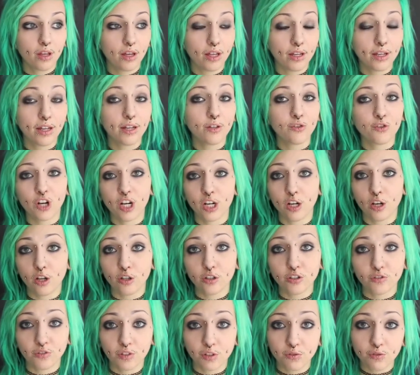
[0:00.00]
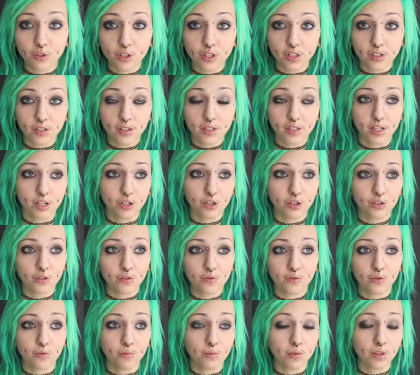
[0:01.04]
And I tried a lot of different
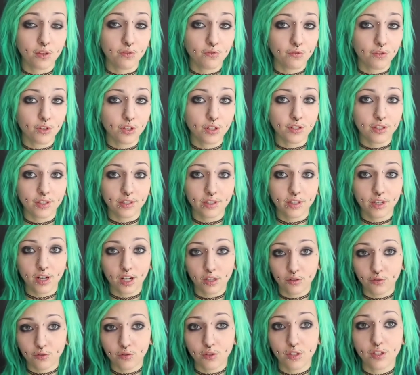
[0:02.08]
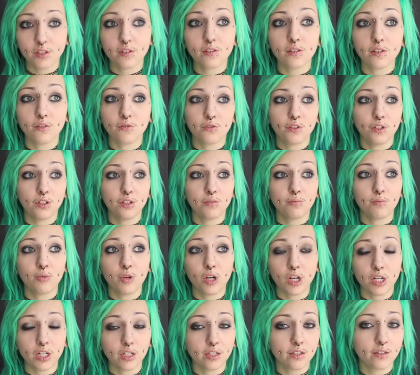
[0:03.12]
extensions from different countries, different
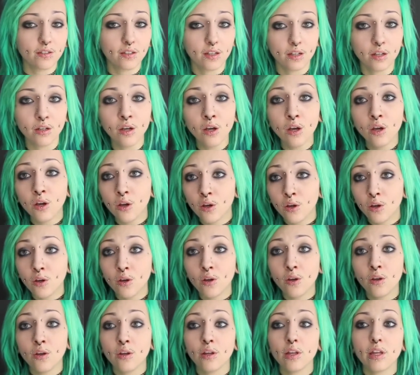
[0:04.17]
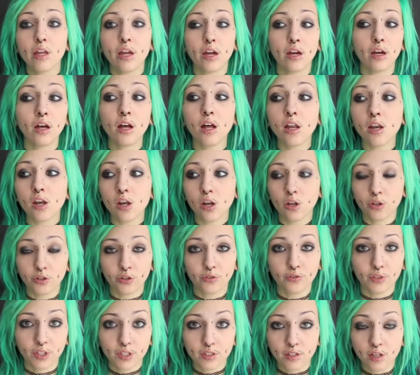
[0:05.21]
brands, and yeah, a lot
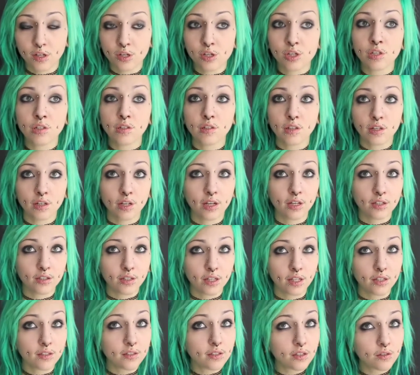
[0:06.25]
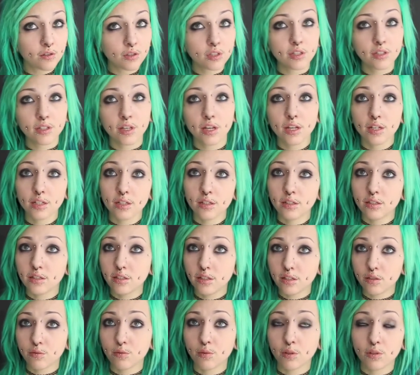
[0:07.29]
of extensions, and I can seriously say
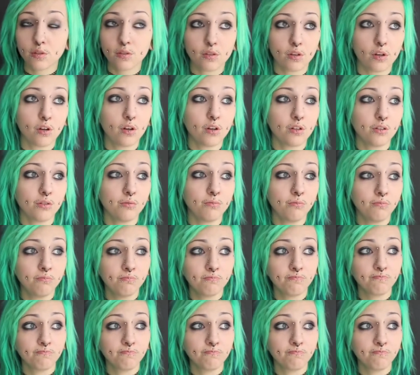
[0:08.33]
these ones are